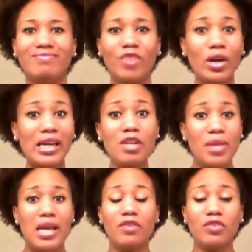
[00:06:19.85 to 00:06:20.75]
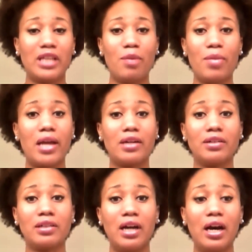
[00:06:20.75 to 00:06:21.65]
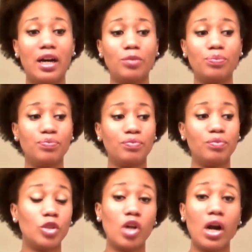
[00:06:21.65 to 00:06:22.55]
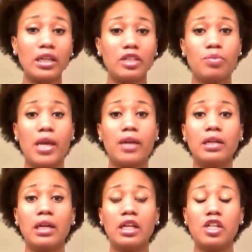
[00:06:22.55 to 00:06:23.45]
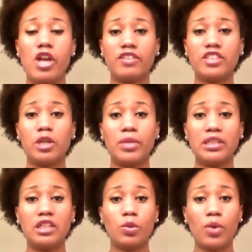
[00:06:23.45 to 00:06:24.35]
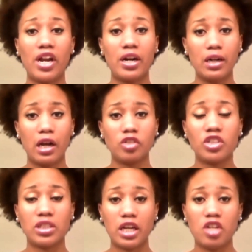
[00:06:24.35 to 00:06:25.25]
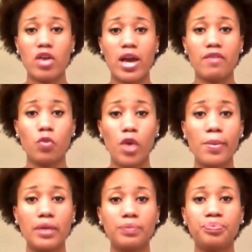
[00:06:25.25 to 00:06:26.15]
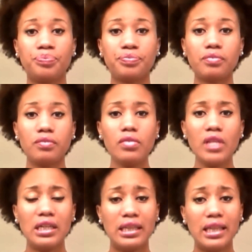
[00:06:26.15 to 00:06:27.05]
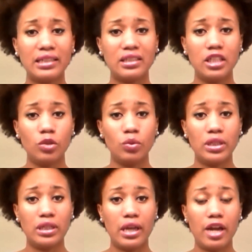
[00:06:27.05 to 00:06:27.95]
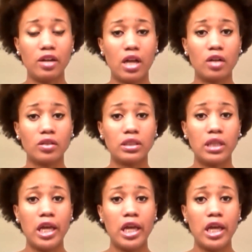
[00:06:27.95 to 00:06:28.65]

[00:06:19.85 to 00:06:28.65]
Or any man for that matter. Majority of men. You have some that's dealing with hair loss just like you have women that's dealing with hair loss.